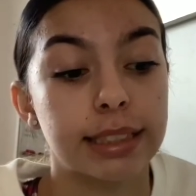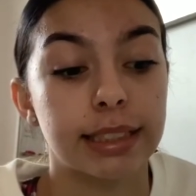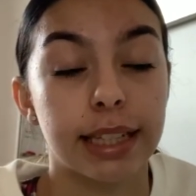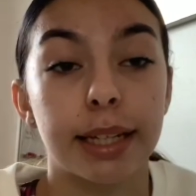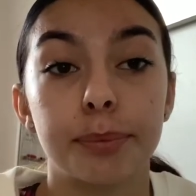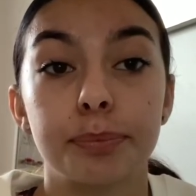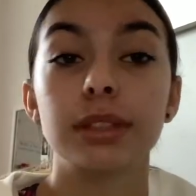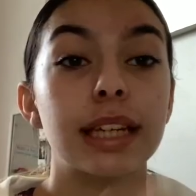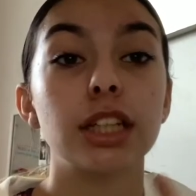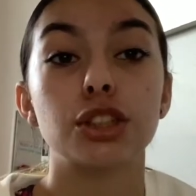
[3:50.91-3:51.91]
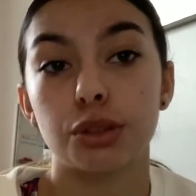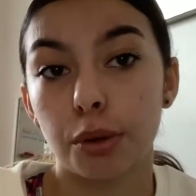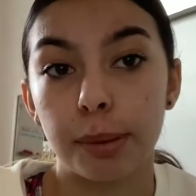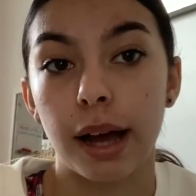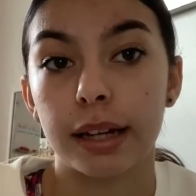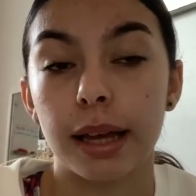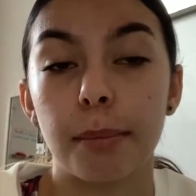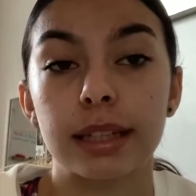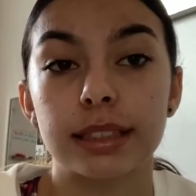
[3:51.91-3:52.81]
to say. It was getting so bad and